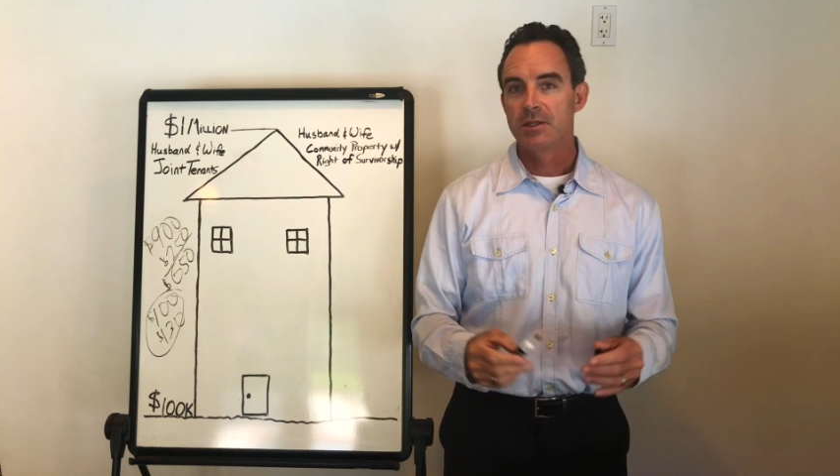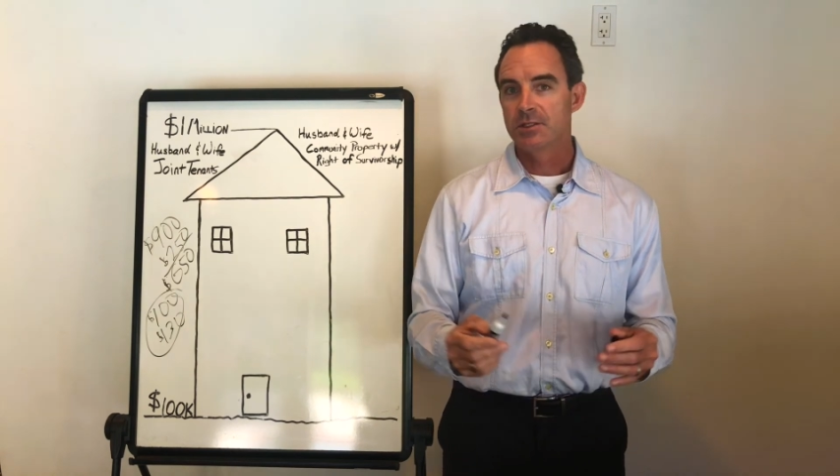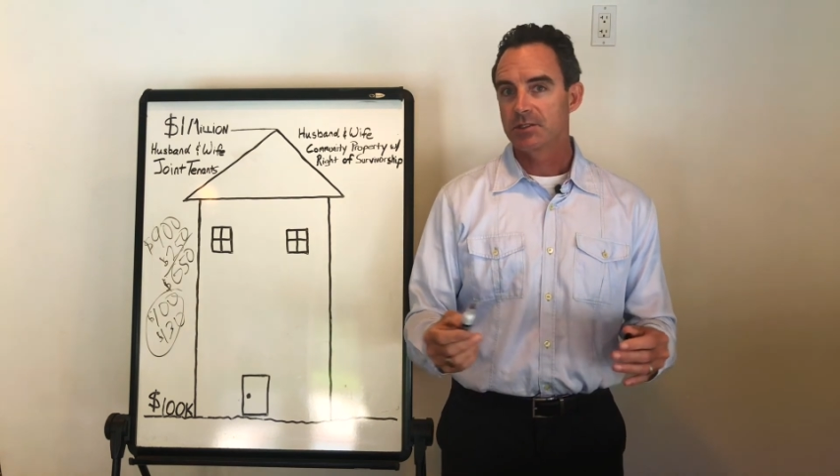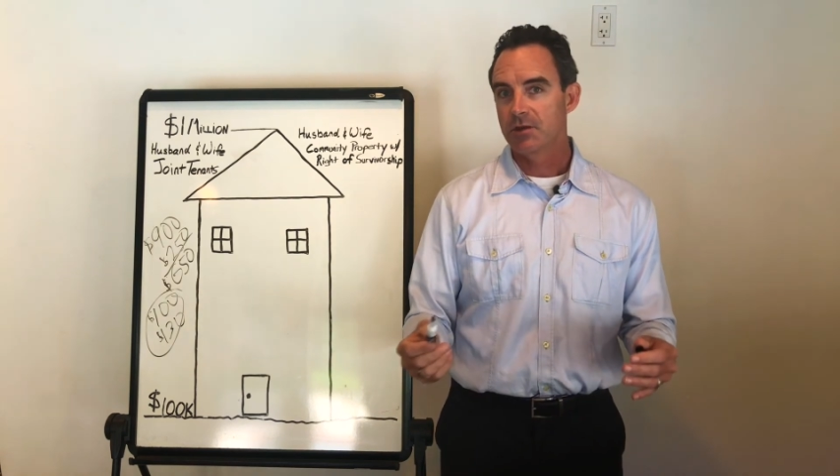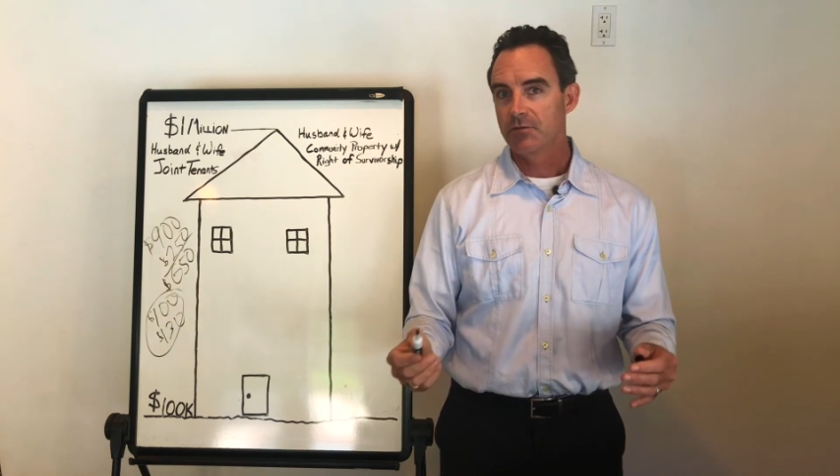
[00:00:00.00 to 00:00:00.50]

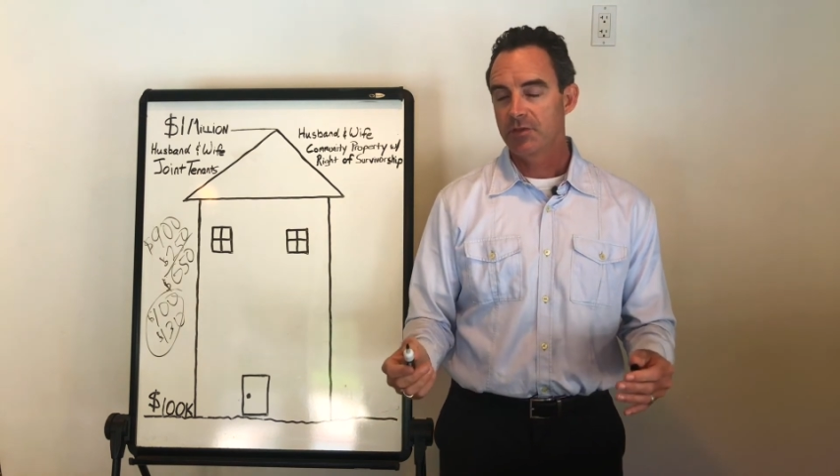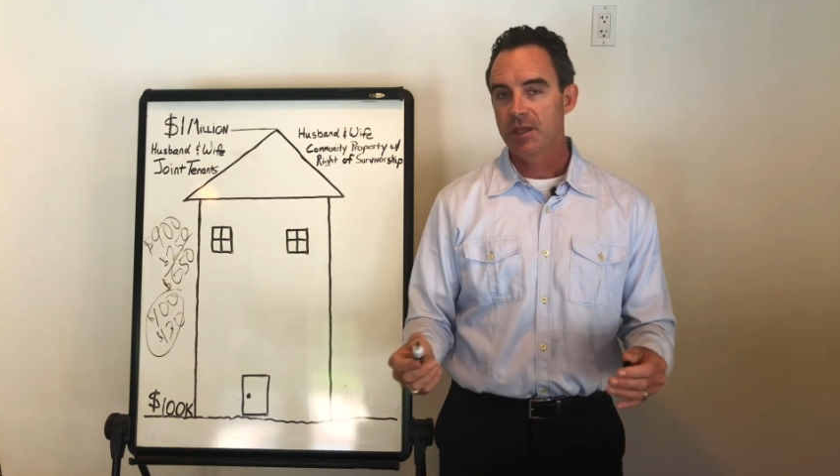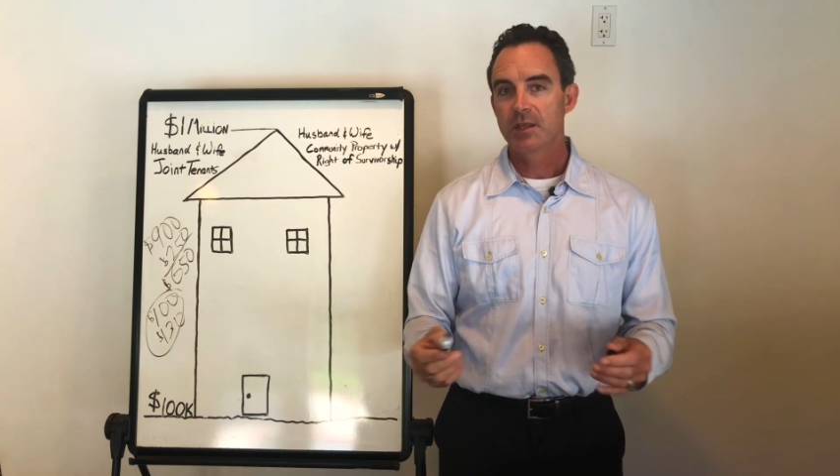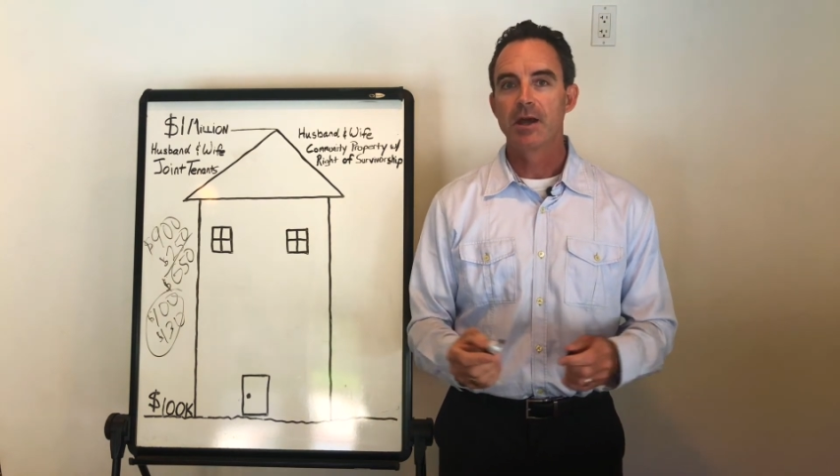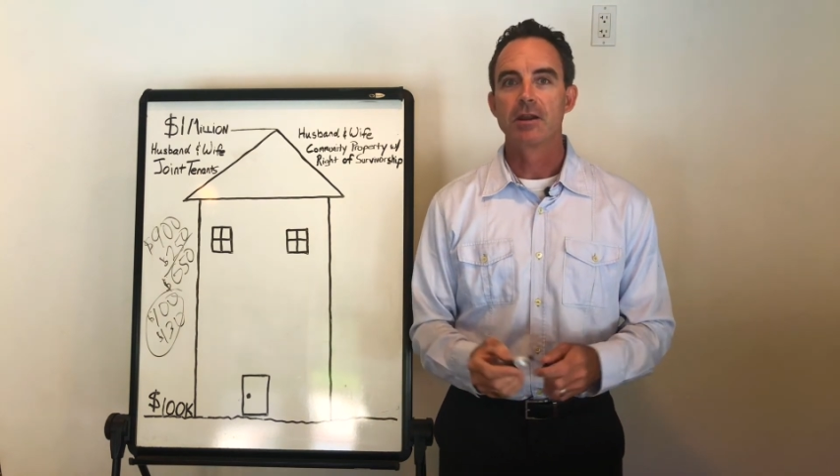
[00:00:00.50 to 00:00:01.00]
So
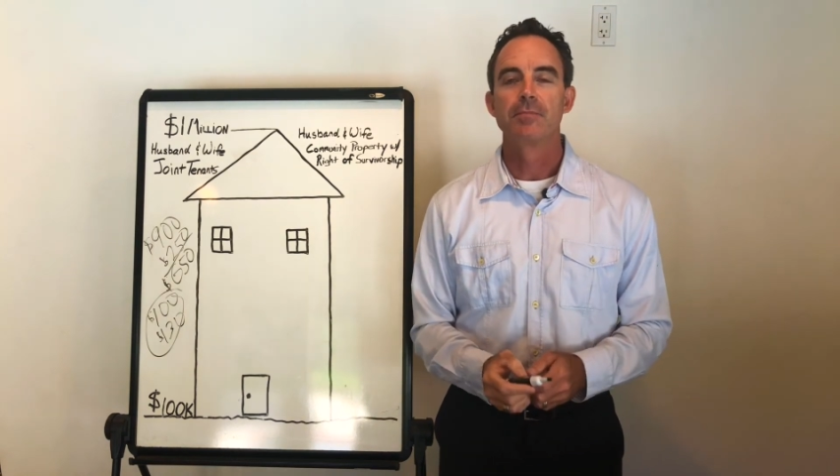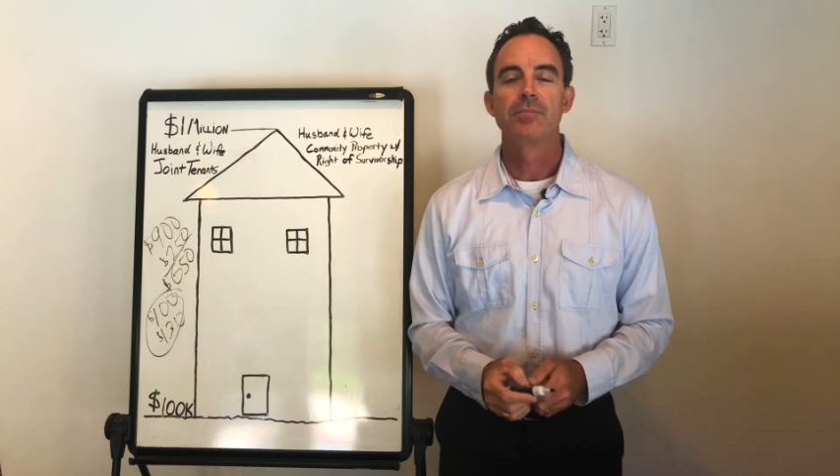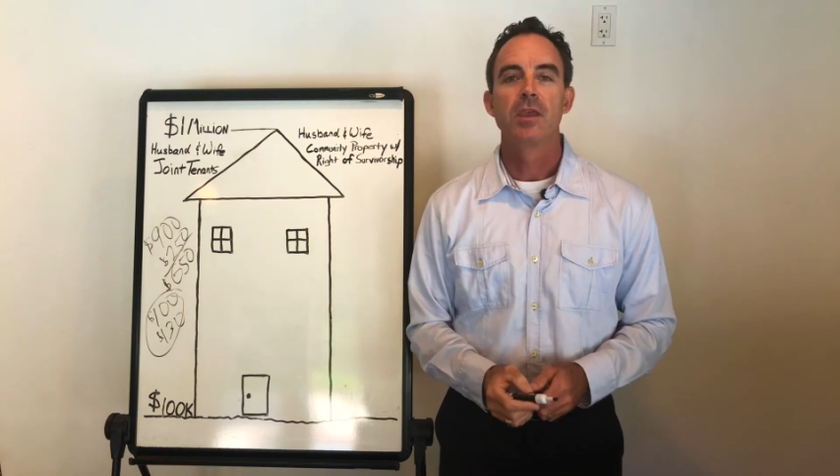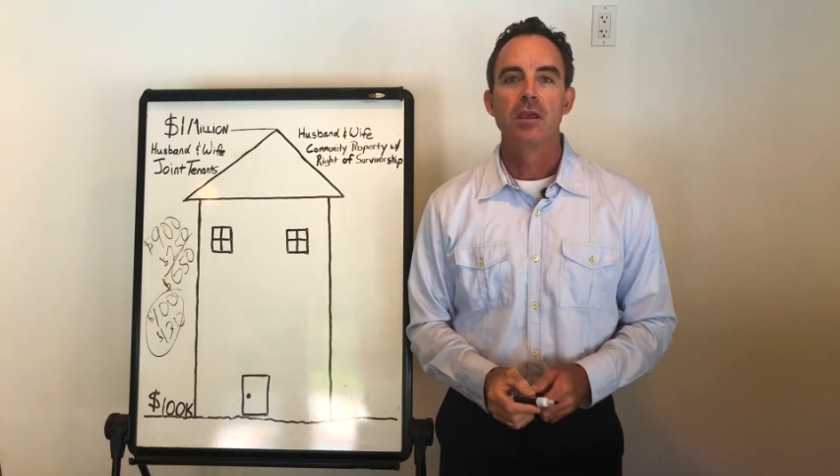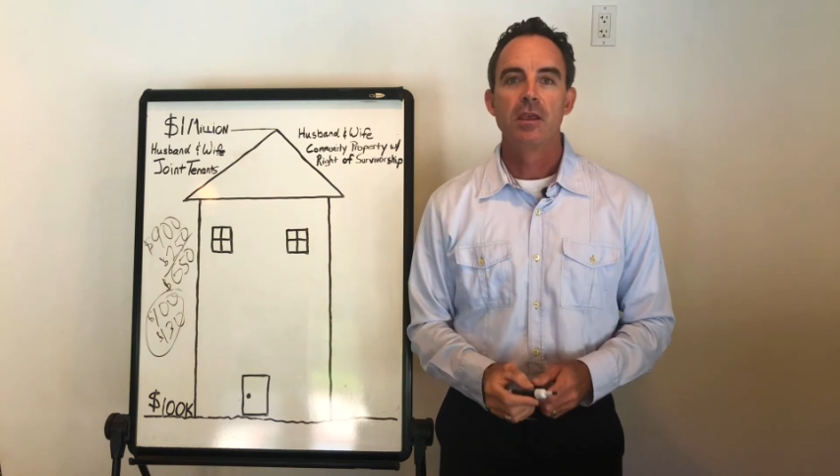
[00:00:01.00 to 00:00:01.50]
think about it.
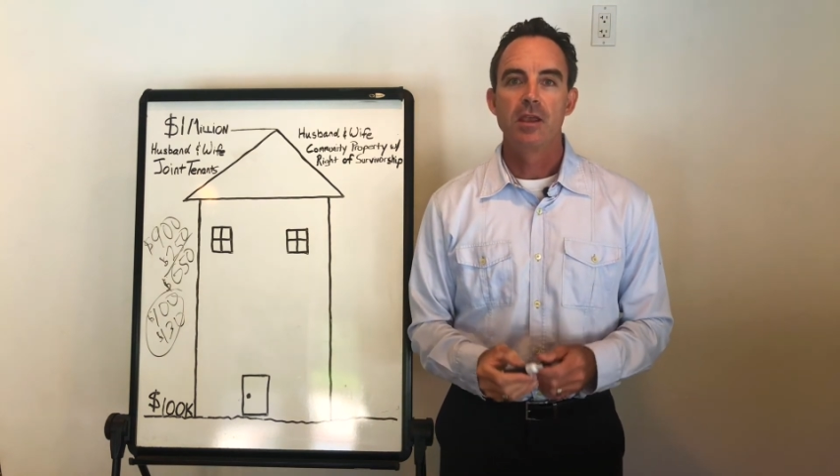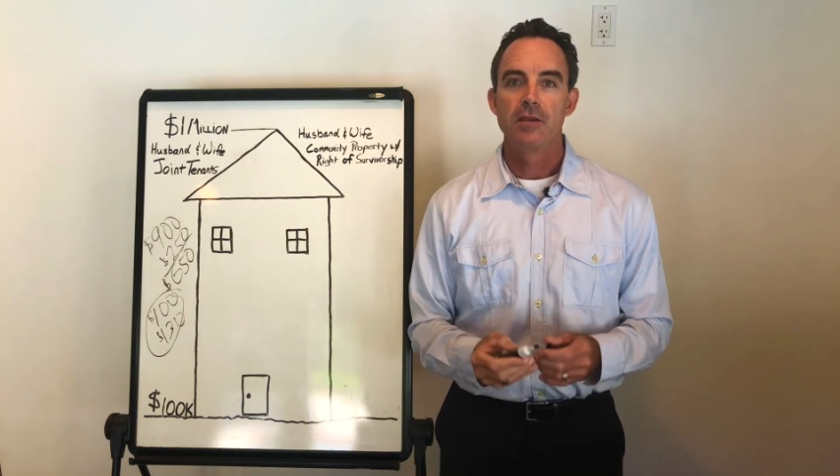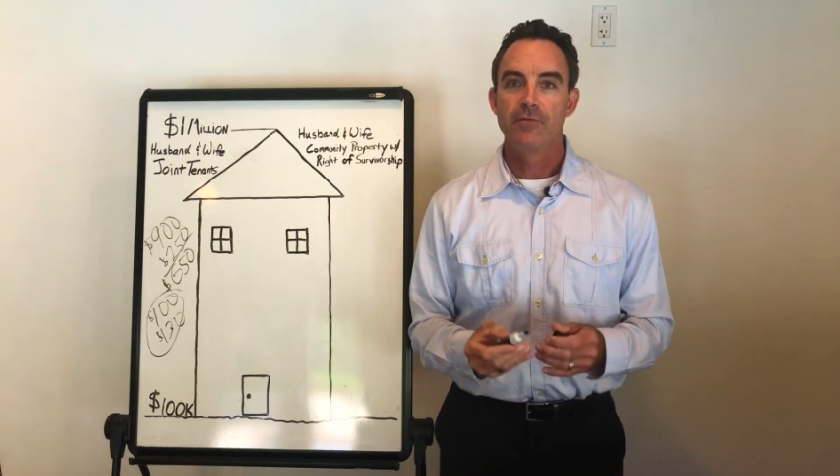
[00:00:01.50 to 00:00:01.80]
If